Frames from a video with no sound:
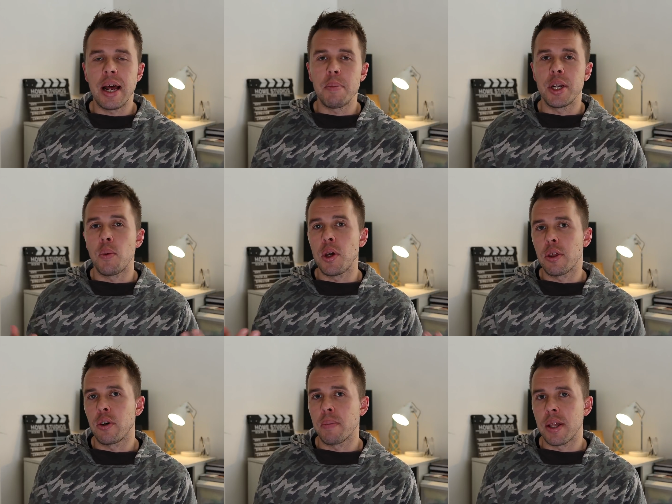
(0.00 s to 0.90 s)
let me know what you
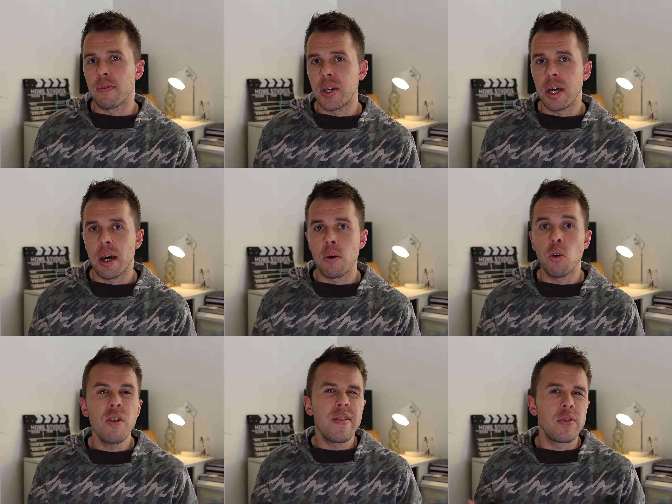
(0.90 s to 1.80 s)
thought about the video,
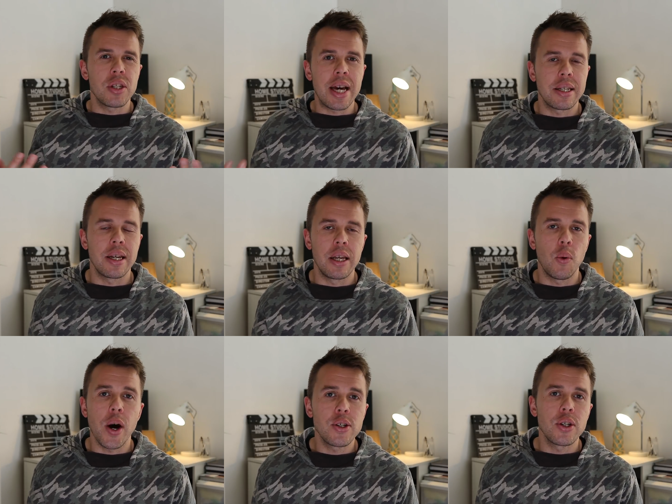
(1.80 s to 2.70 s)
or even just ask any
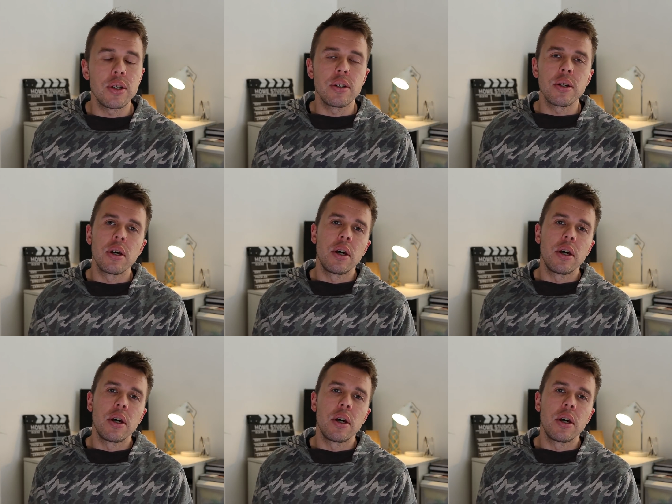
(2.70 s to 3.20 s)
questions.